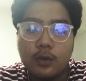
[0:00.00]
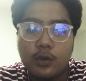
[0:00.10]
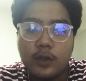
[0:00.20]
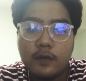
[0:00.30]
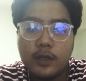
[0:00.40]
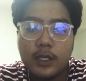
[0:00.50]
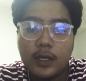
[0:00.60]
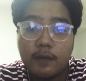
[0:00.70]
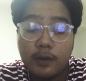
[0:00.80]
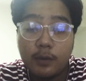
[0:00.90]
Good evening
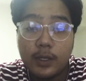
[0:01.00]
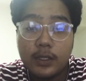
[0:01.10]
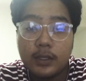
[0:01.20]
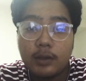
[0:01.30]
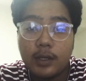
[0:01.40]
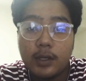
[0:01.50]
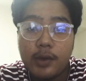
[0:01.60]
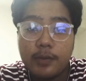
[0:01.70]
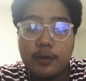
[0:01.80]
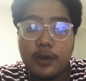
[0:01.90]
everyone. Right now
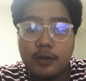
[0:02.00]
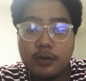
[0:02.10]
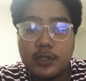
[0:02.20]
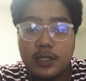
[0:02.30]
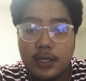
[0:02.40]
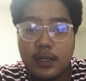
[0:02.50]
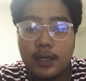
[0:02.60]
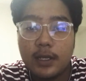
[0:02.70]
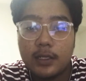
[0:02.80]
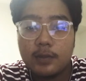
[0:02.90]
I'm going to share
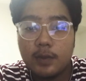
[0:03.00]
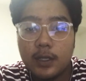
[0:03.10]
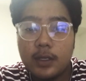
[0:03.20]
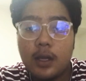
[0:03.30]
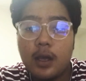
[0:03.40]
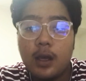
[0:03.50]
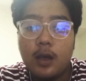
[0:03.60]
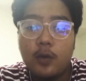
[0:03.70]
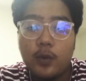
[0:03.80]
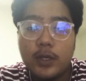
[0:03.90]
and explain
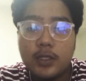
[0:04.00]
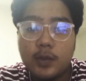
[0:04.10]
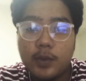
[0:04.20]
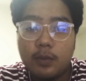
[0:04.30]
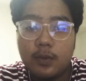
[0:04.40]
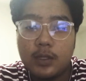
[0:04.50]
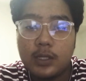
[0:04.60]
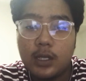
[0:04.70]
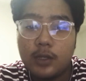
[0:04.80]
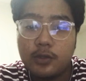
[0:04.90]
why shopping malls
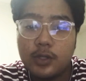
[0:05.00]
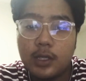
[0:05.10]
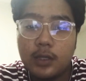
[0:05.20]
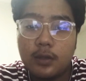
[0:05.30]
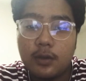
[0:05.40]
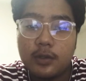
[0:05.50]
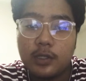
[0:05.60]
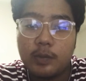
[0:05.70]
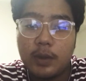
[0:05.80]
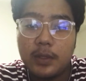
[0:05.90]
are usually close
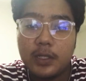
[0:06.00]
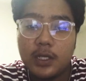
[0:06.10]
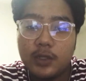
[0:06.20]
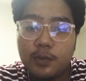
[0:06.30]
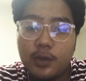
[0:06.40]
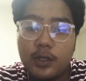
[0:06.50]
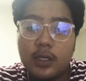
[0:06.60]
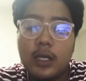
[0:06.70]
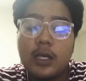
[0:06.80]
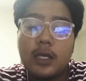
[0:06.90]
to public transport
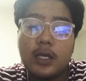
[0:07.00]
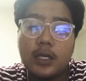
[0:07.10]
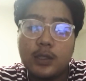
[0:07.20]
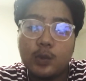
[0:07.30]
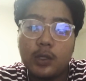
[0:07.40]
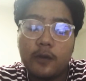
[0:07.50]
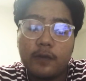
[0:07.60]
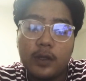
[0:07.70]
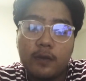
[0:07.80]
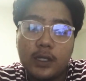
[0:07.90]
is one of
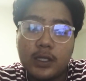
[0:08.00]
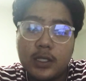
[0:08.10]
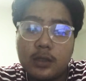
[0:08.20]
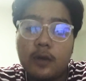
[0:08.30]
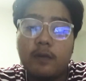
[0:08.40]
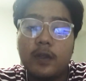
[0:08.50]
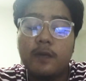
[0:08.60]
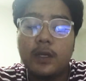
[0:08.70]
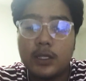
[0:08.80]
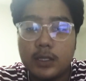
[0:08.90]
the advantage of
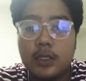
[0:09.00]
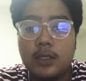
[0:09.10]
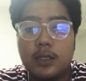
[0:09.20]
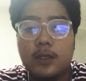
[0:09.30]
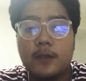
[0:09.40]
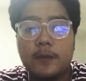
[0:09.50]
living in the city.